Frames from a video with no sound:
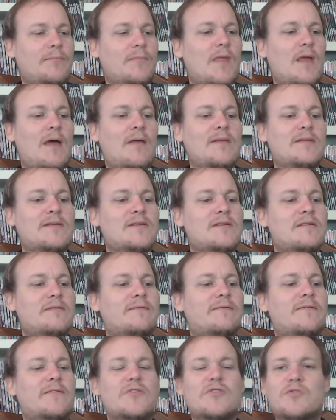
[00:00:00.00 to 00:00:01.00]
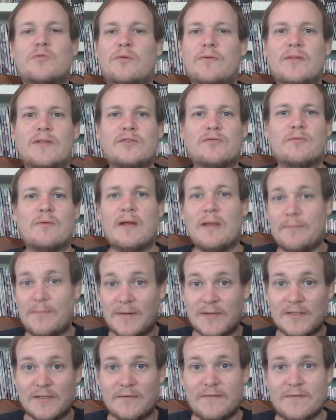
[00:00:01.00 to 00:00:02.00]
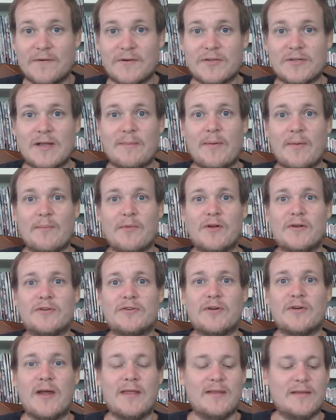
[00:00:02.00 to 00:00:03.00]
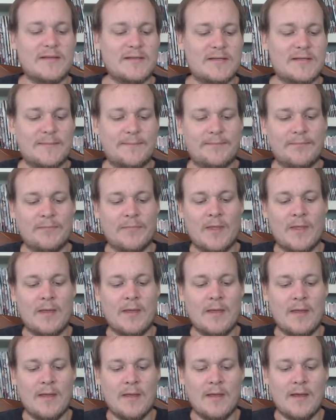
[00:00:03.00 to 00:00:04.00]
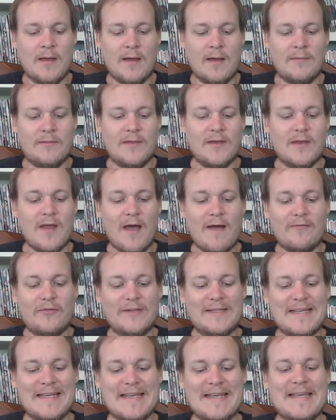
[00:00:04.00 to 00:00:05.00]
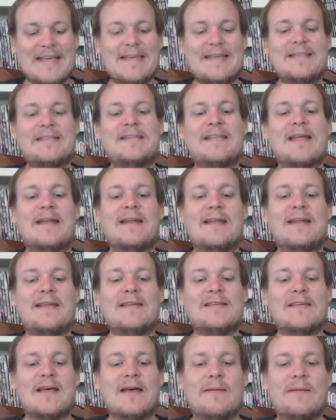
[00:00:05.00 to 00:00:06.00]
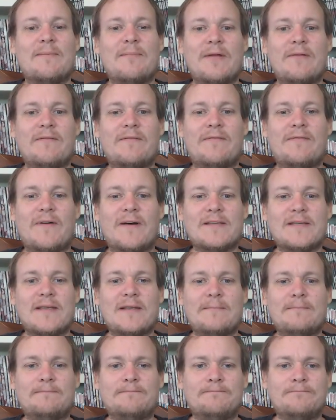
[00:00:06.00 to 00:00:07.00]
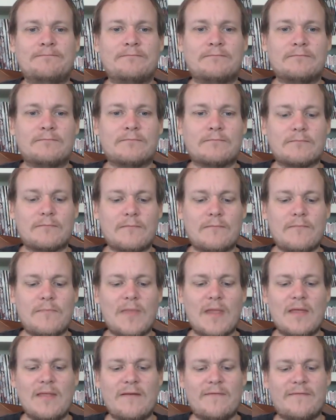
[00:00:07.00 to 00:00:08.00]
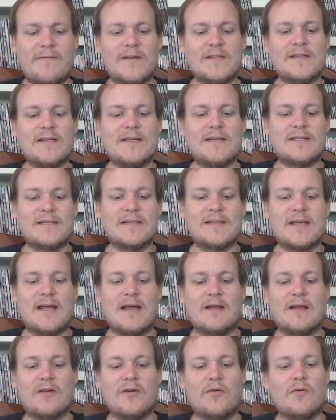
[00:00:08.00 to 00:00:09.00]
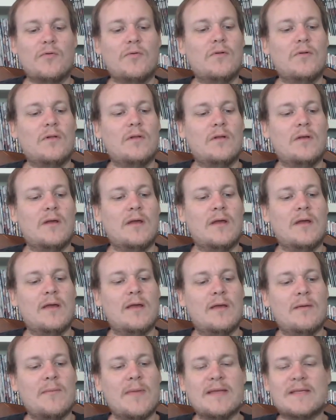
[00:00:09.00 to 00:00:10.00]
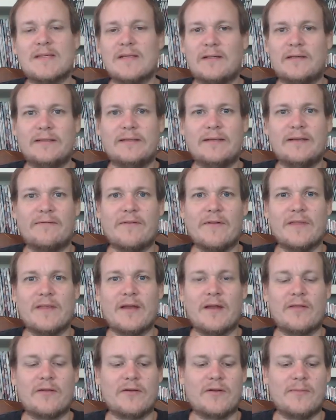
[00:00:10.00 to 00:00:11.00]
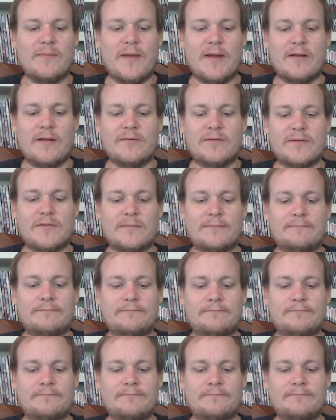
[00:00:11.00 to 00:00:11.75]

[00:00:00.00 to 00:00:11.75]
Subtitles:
This is the first one that's ripe, and it's the first time I'm going to try this. The novelty is that it is a bit fuzzy. That fuzziness is kind of cool. Makes it a little different than other tomatoes.